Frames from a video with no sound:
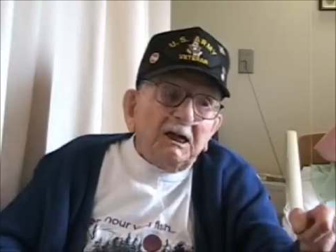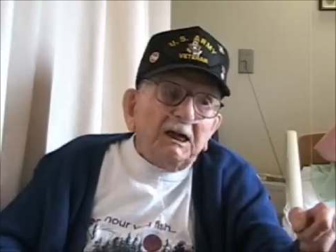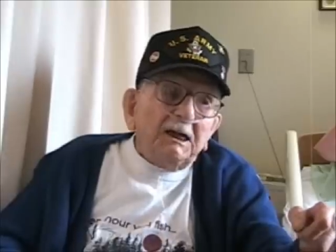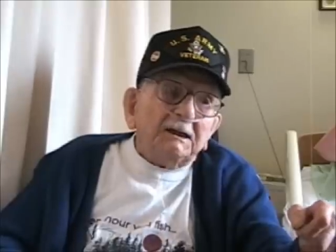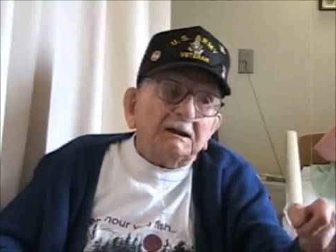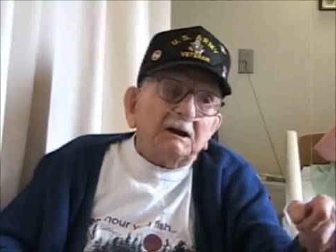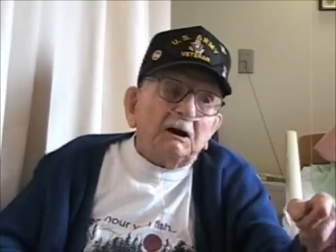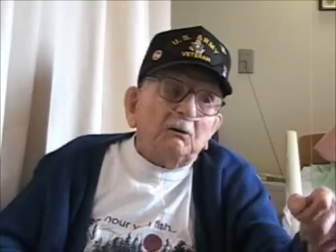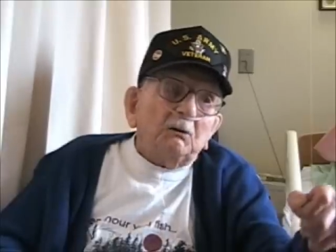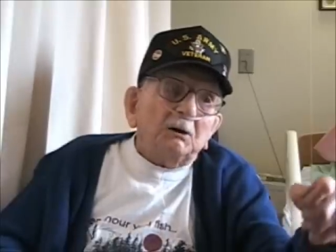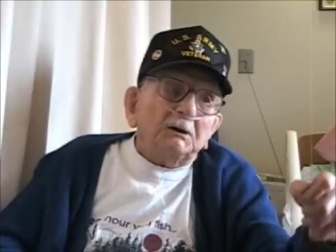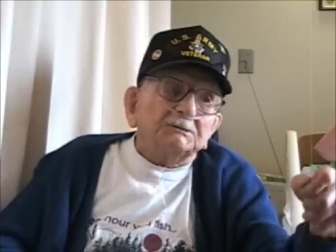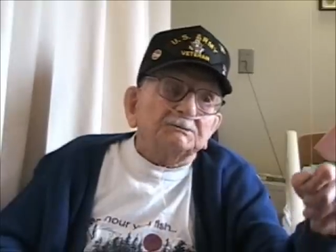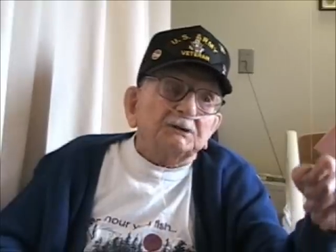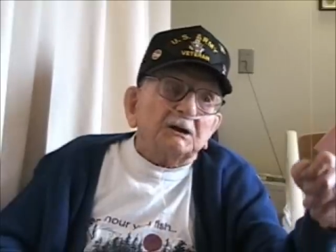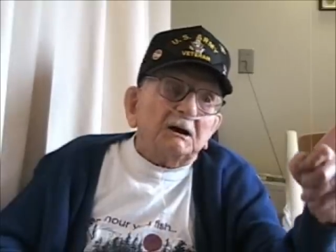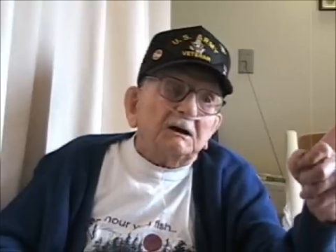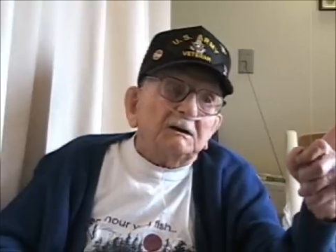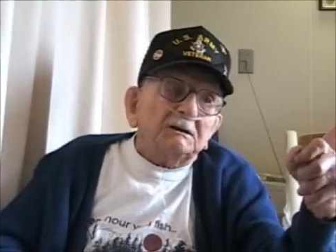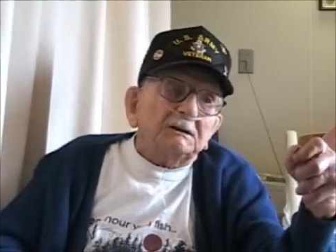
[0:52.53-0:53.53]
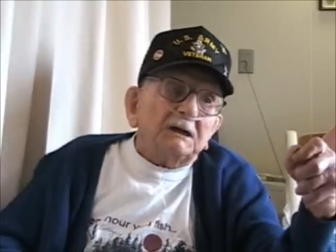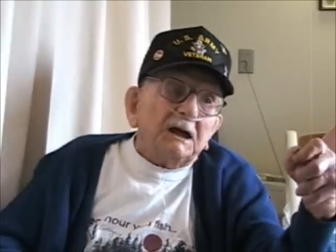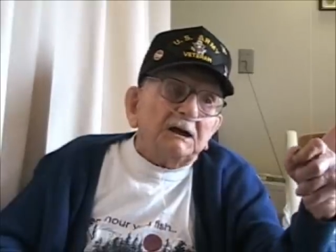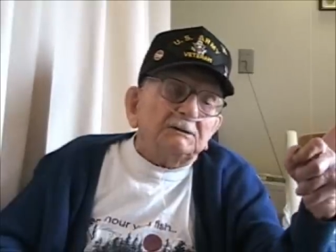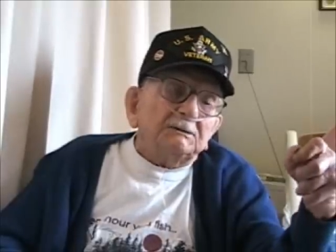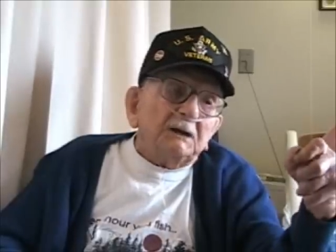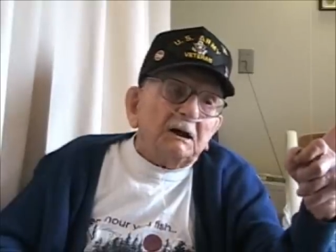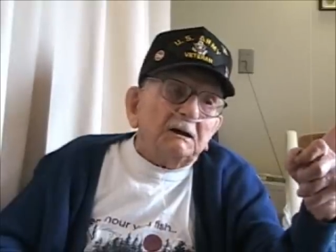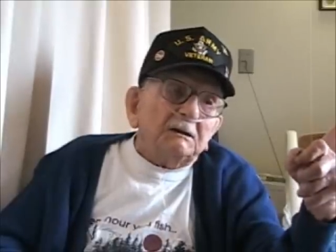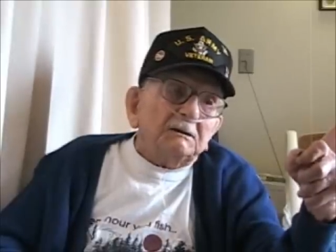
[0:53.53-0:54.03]
and I want I,
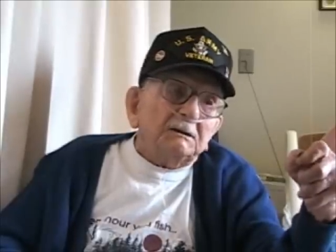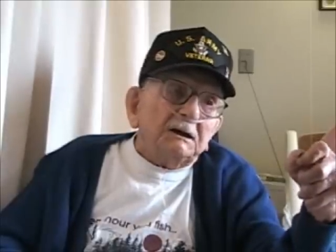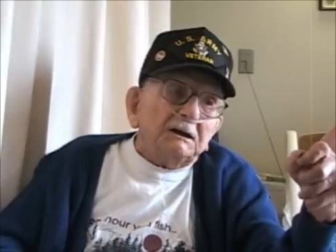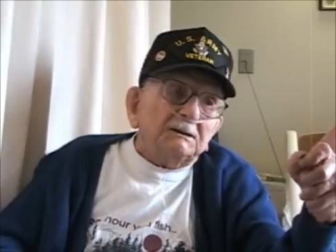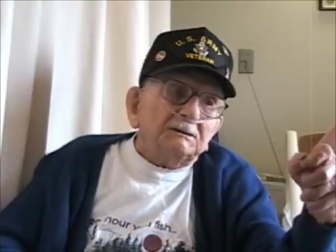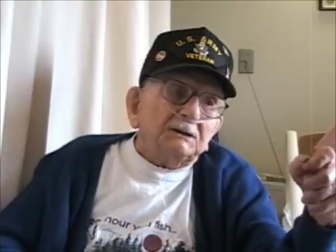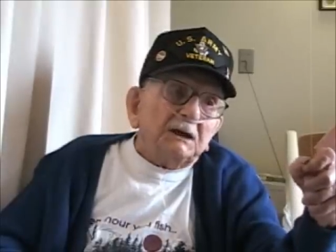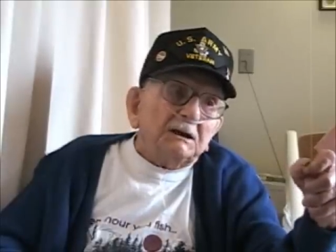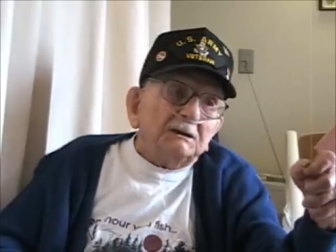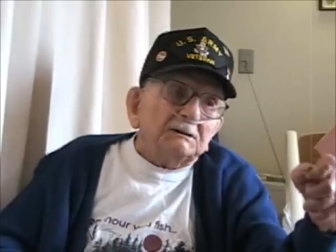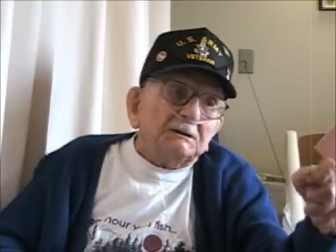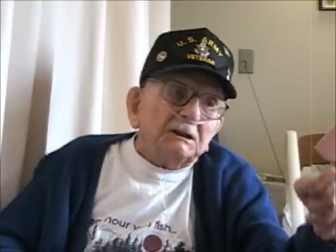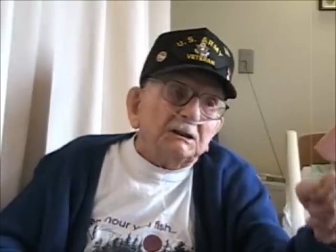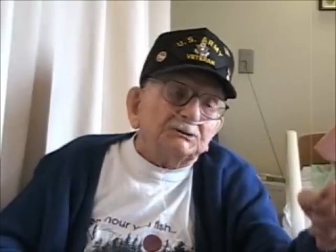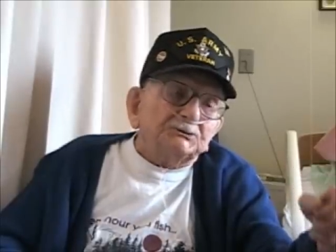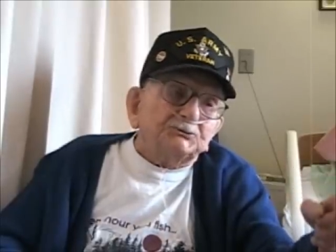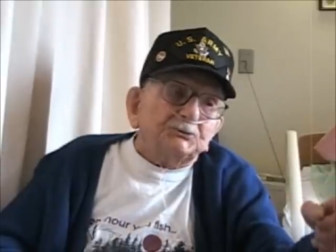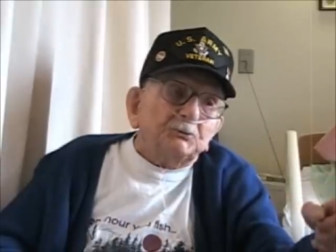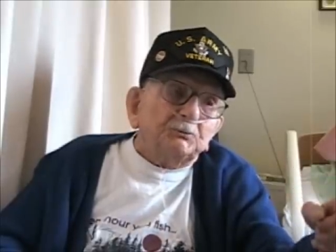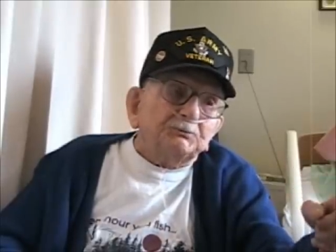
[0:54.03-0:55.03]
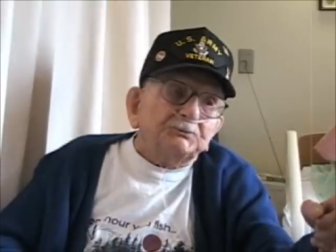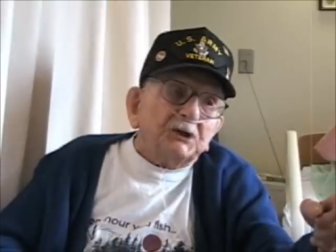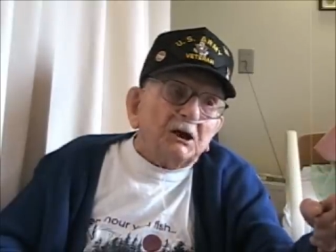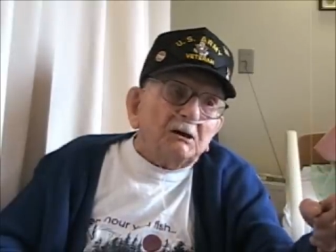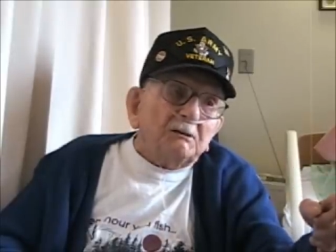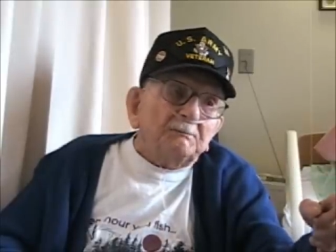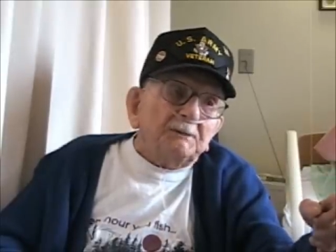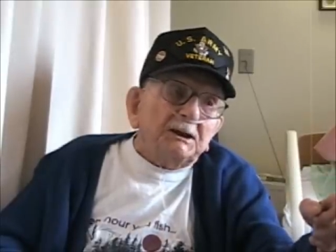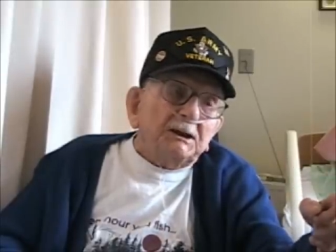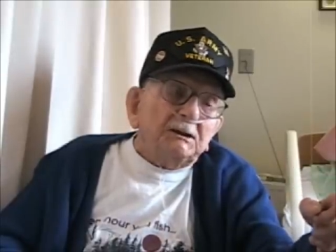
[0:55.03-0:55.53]
and I, and and let you
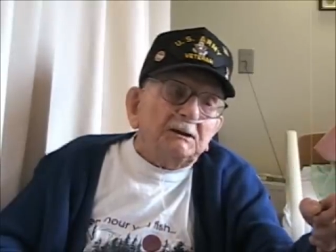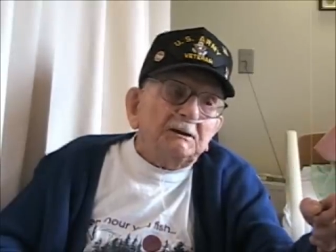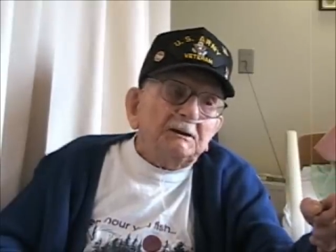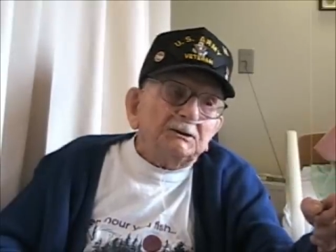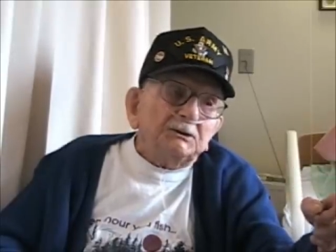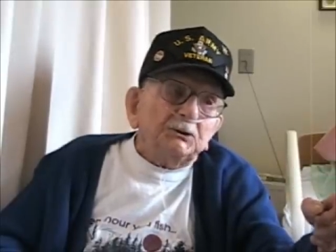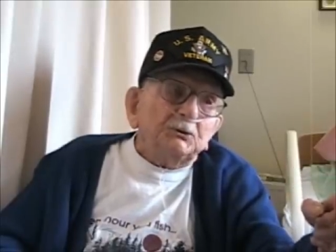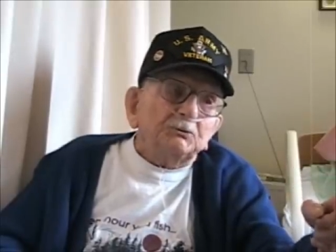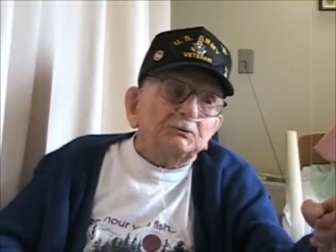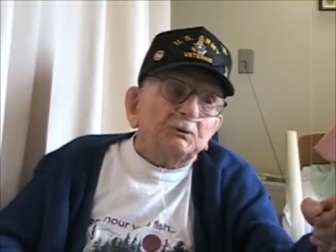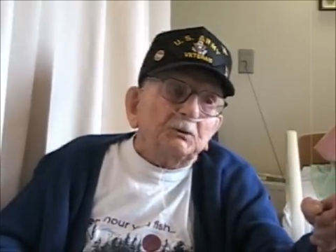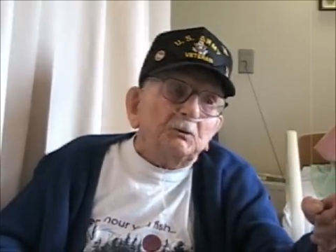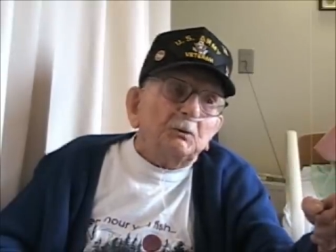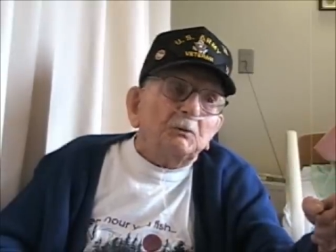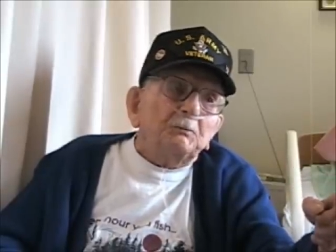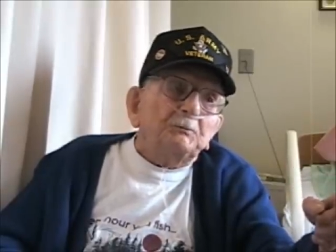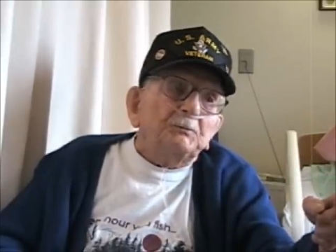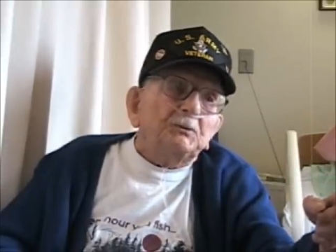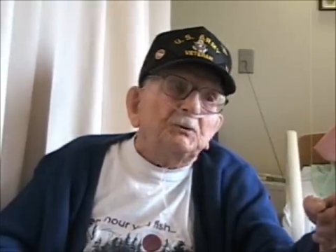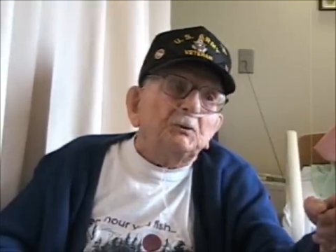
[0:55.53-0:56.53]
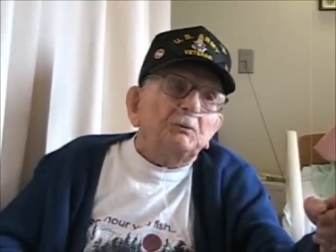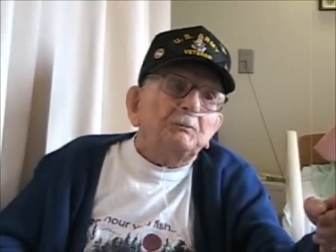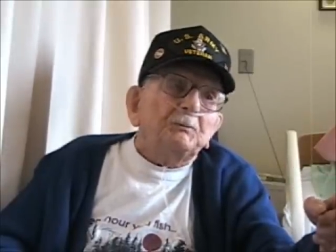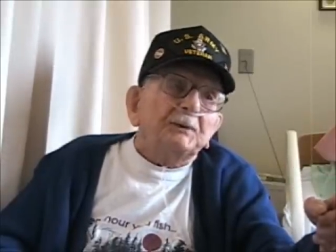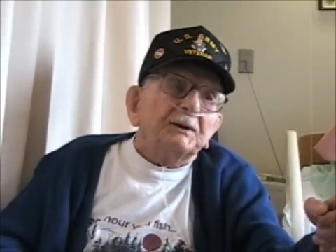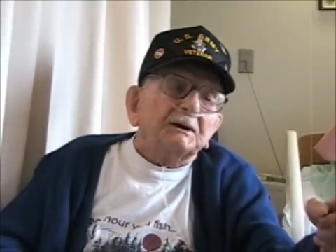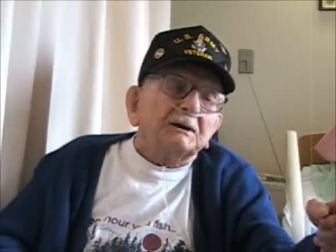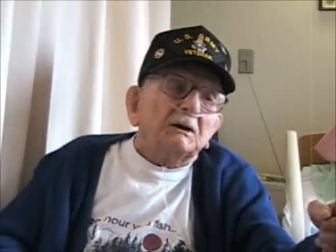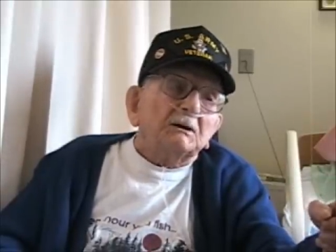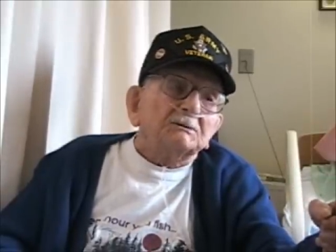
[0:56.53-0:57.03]
tell me you do. you
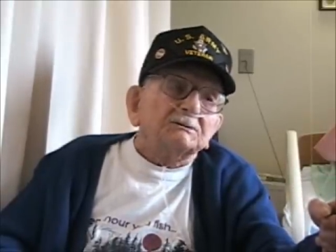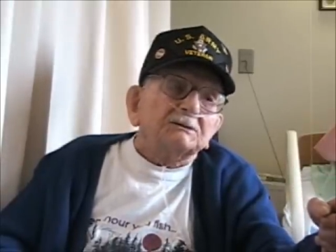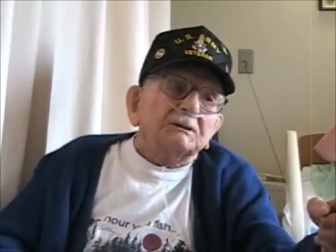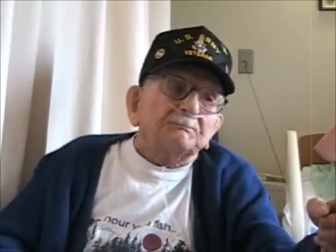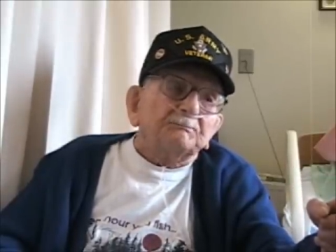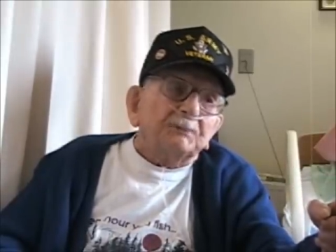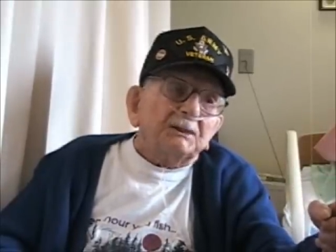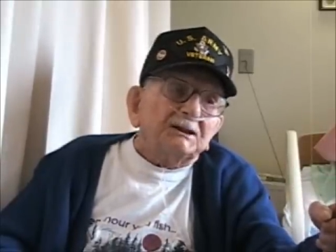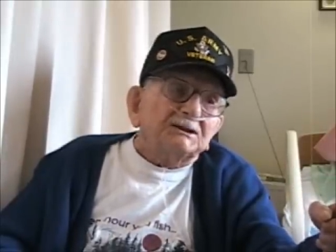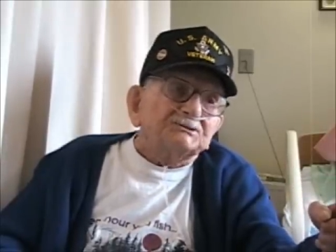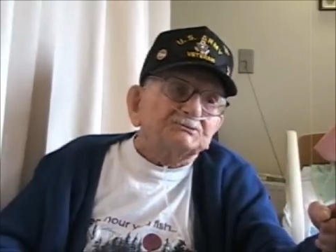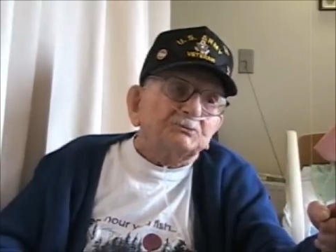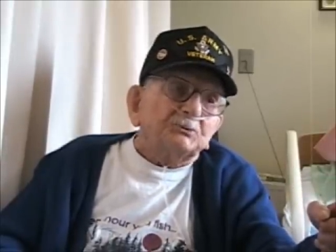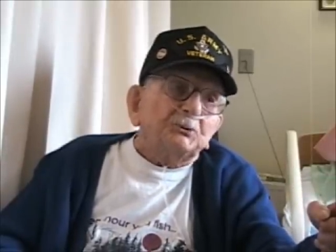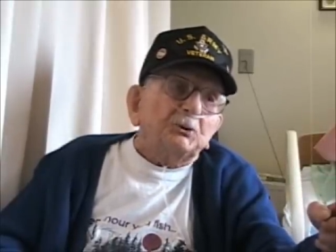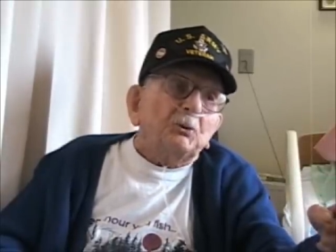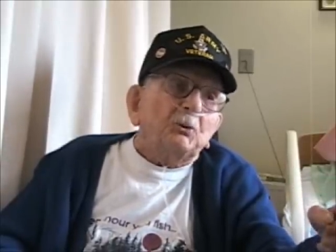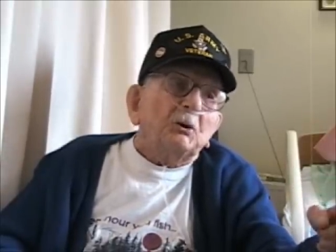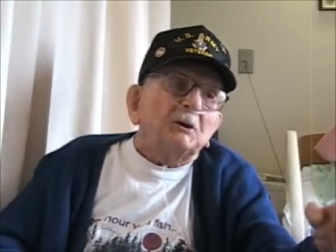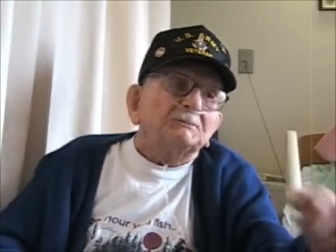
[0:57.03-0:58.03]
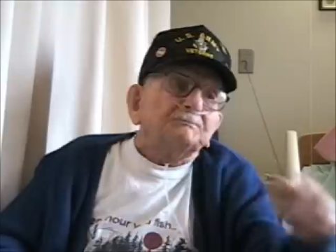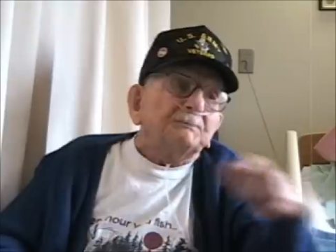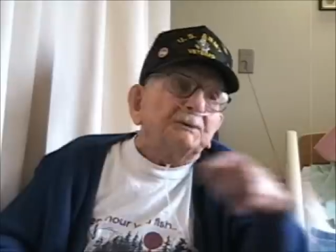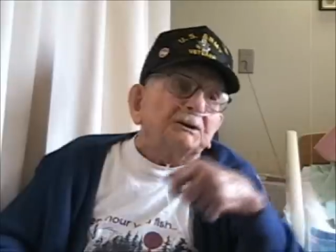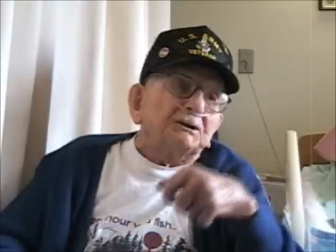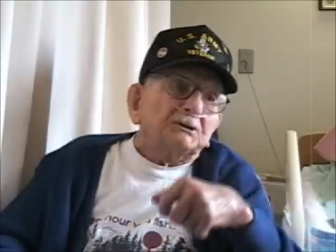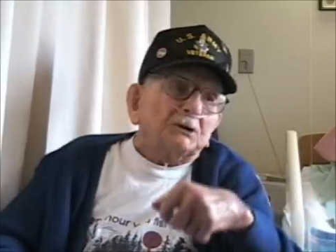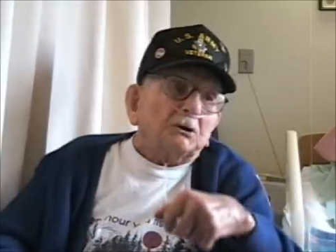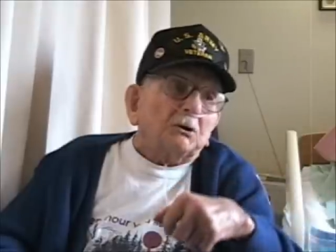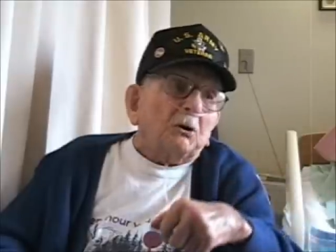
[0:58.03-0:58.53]
pick out the place where you want
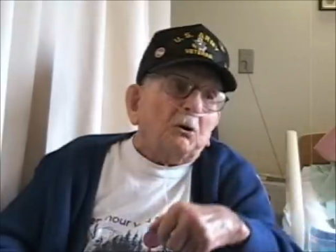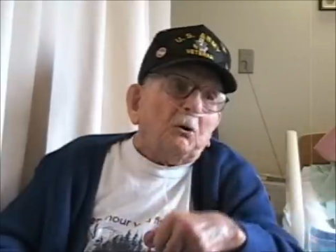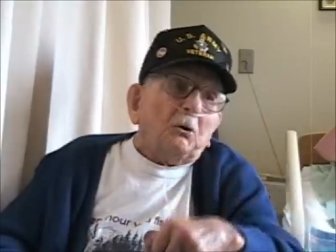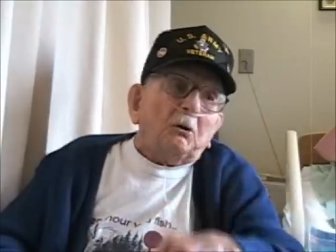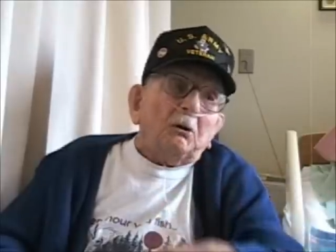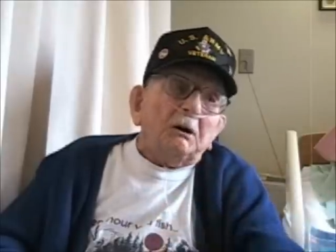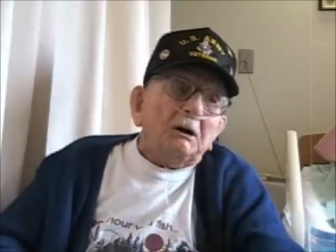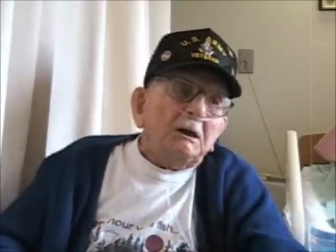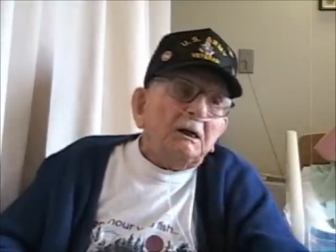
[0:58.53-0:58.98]
me to go.